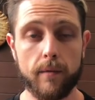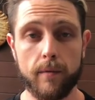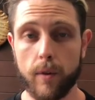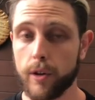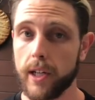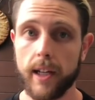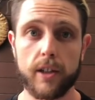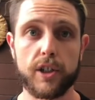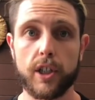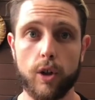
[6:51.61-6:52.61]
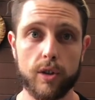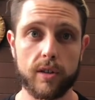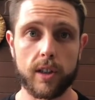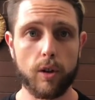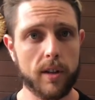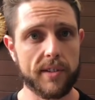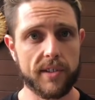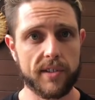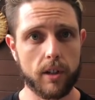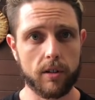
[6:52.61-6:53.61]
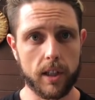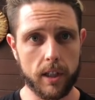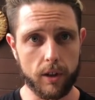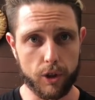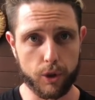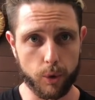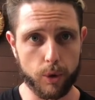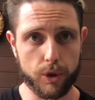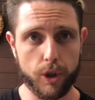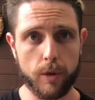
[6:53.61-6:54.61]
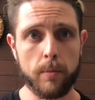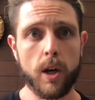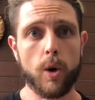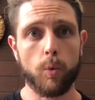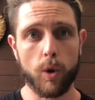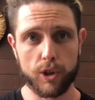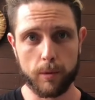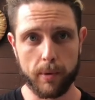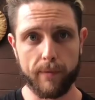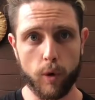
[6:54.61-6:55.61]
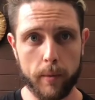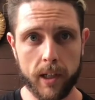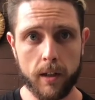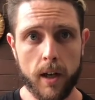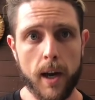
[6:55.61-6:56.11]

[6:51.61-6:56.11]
very energy costly, not necessarily in the short term whilst you're performing it,